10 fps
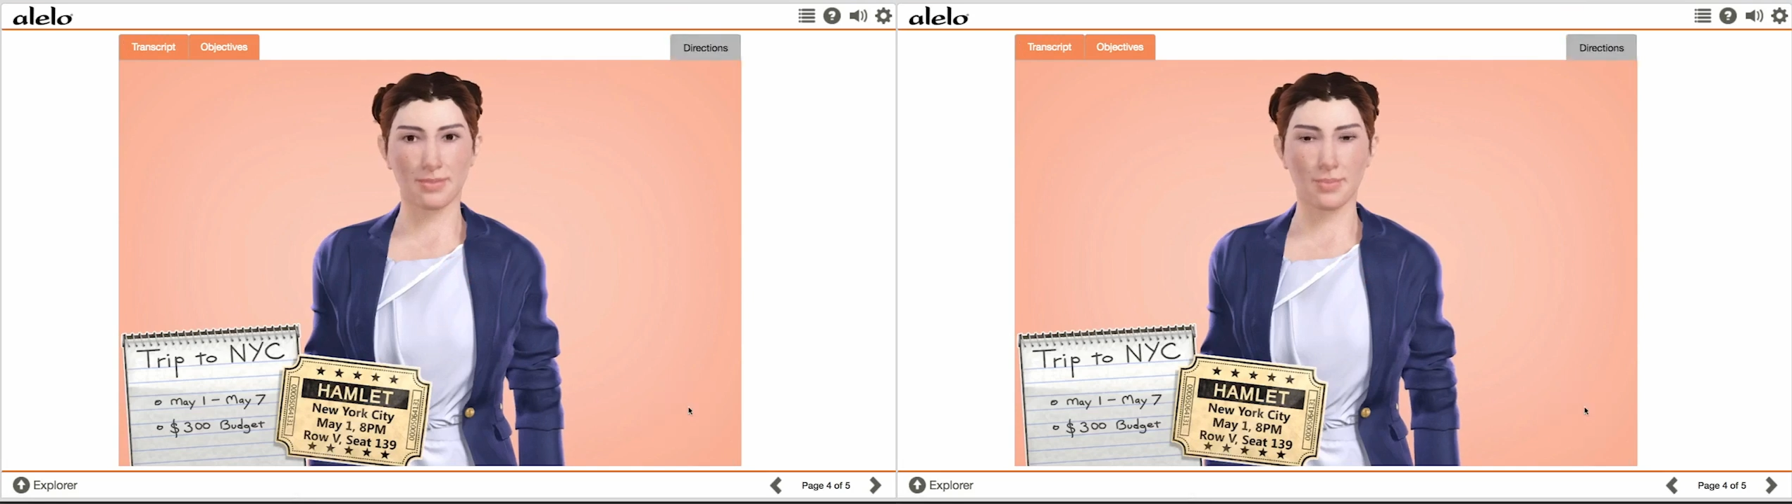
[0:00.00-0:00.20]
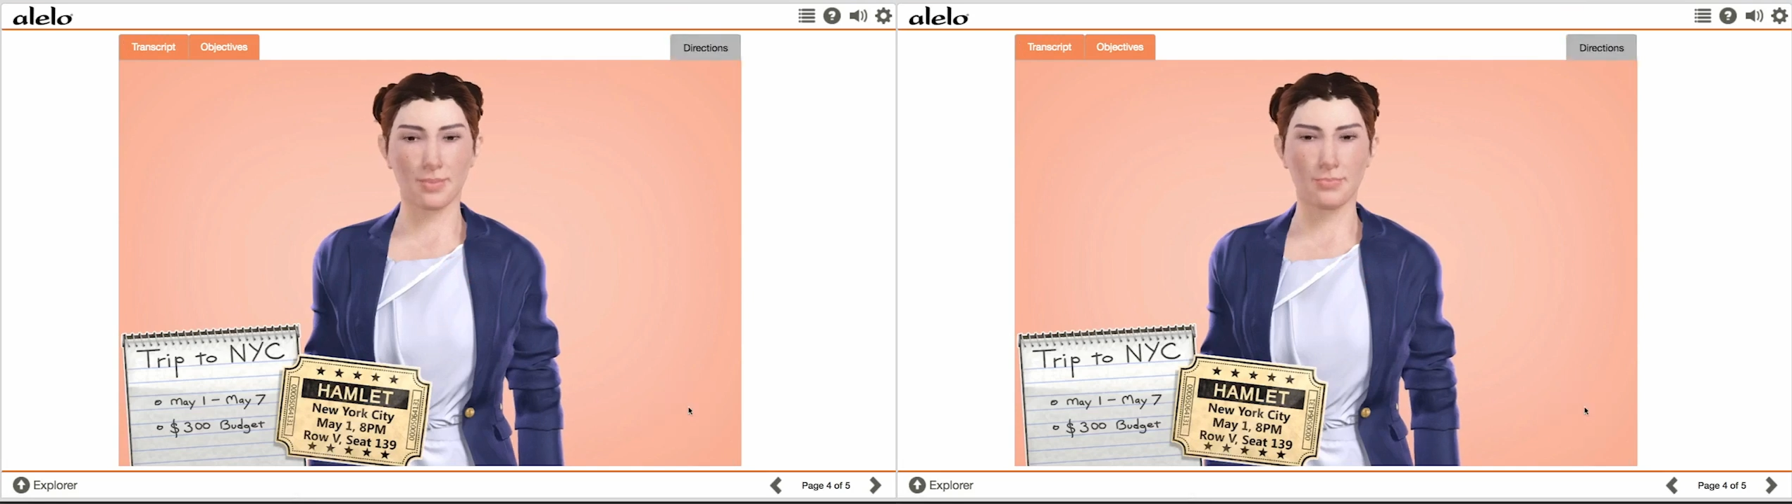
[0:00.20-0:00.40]

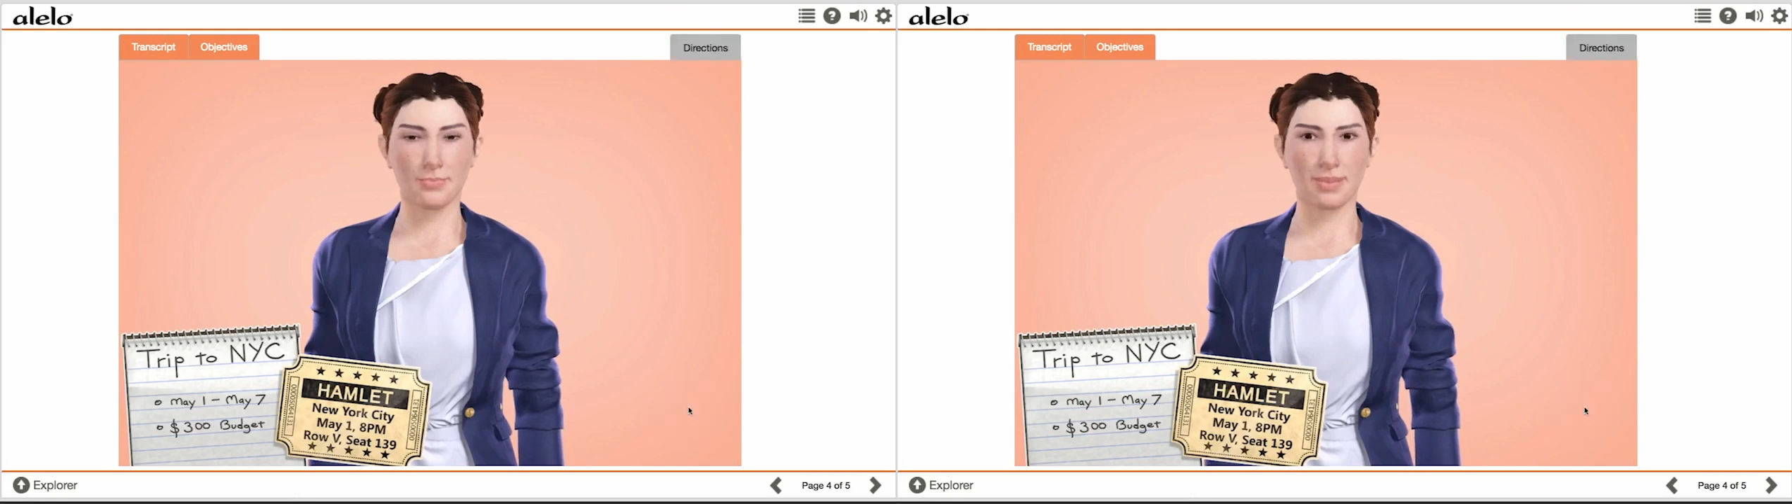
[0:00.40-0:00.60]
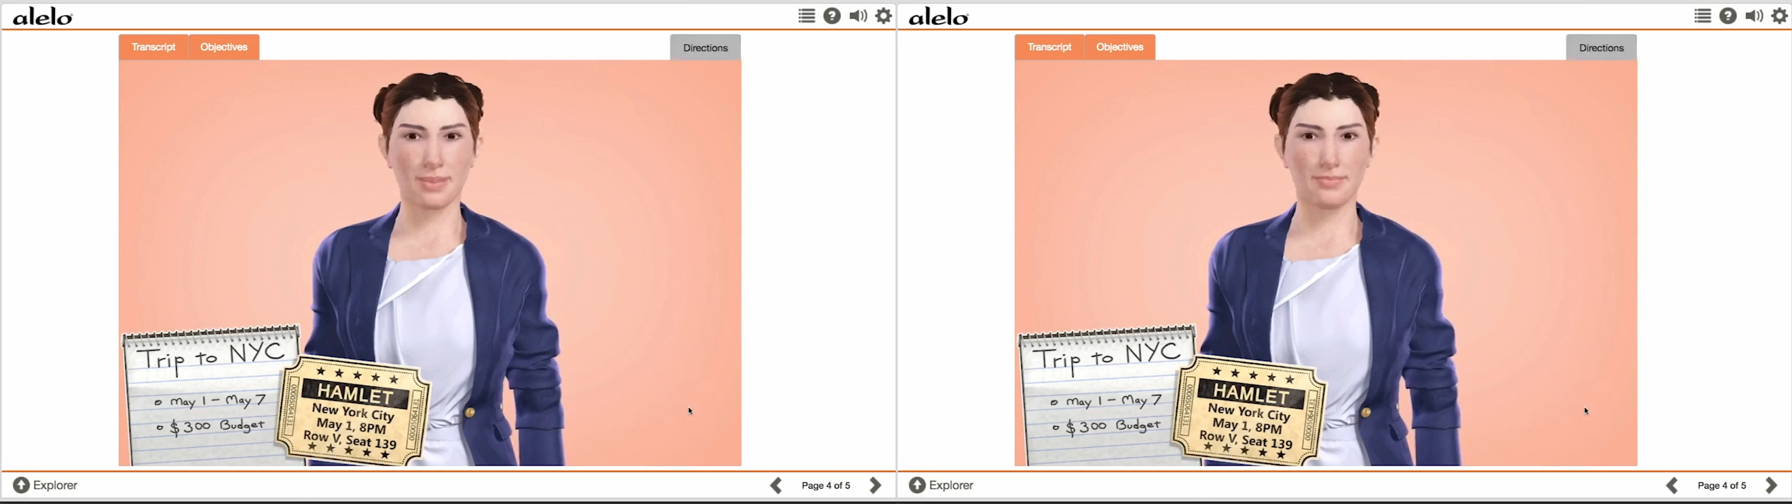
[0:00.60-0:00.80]
Hi,
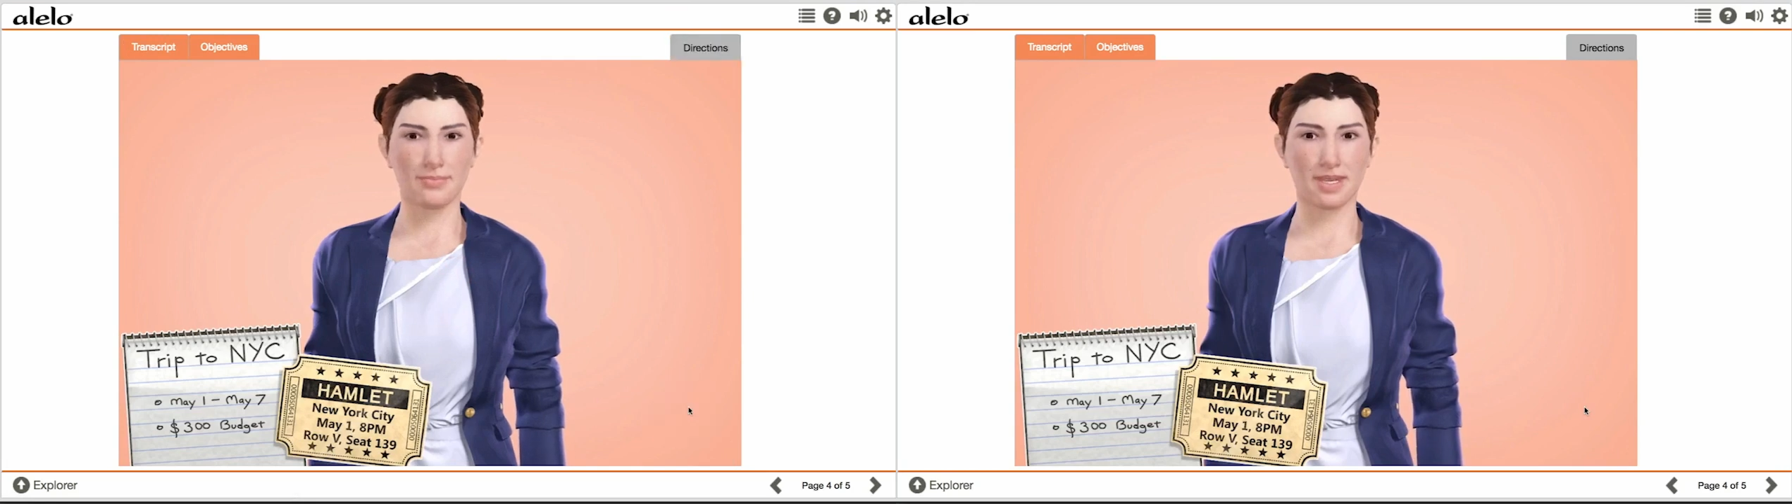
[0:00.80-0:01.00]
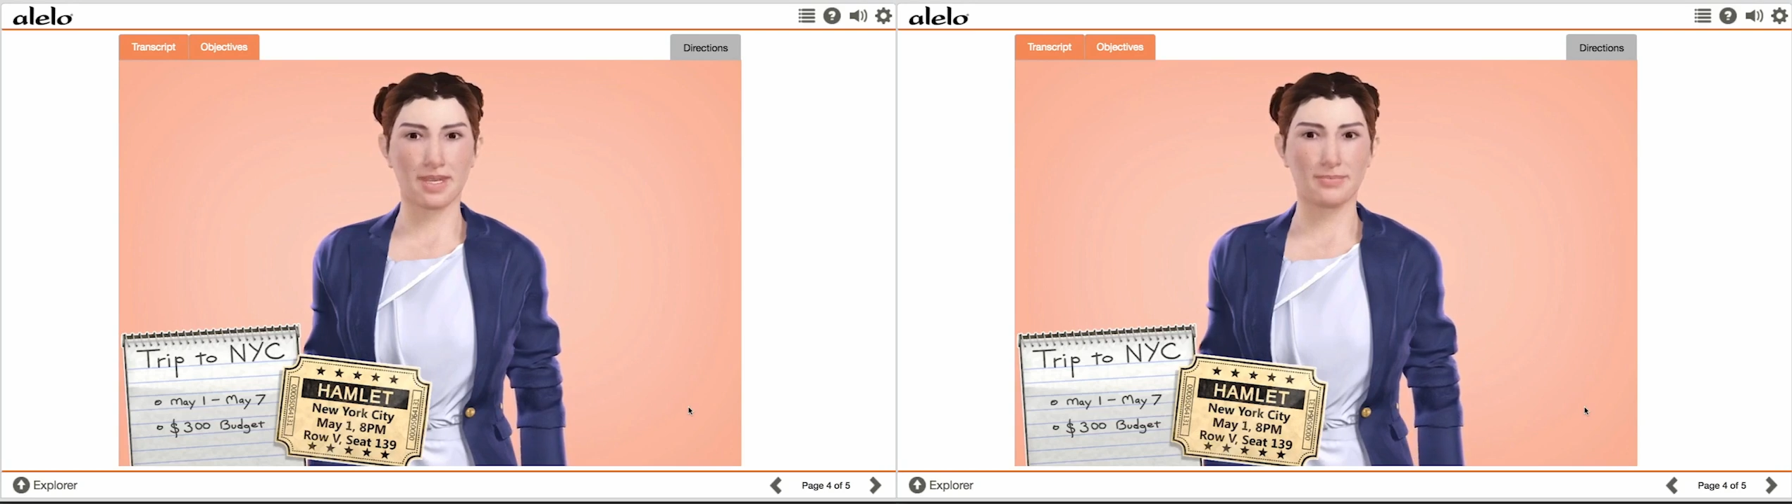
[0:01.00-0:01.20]

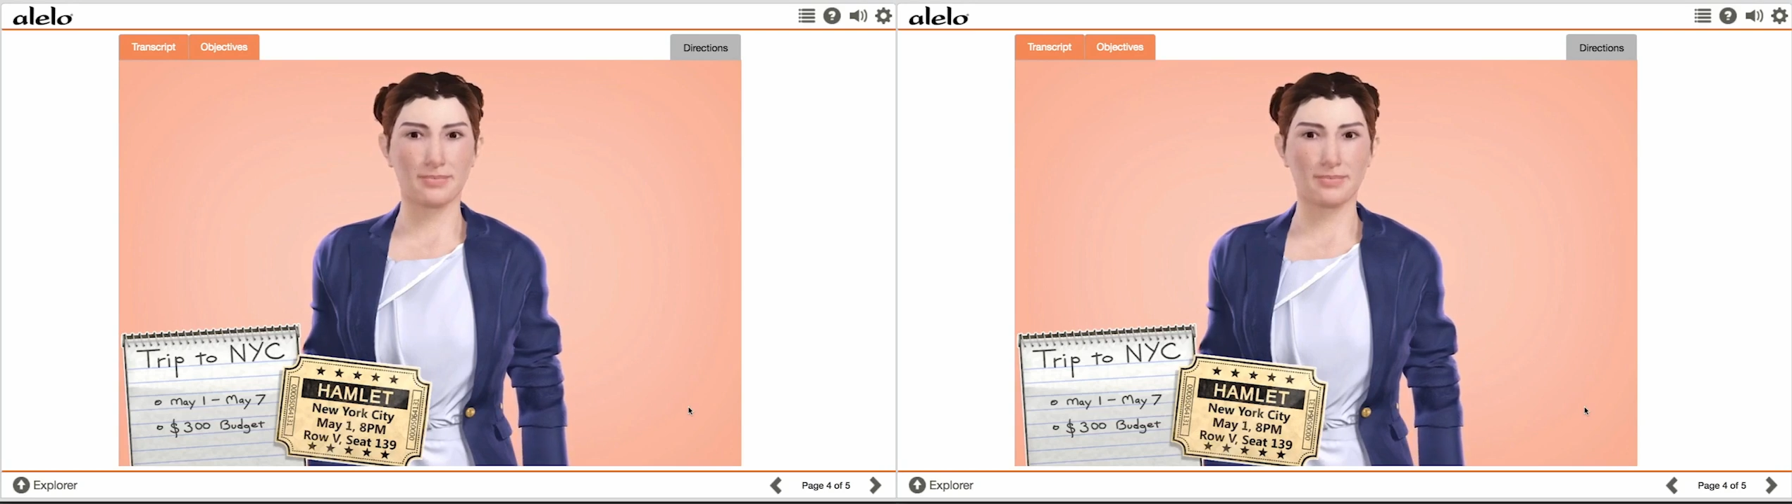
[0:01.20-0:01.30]
Welcome to the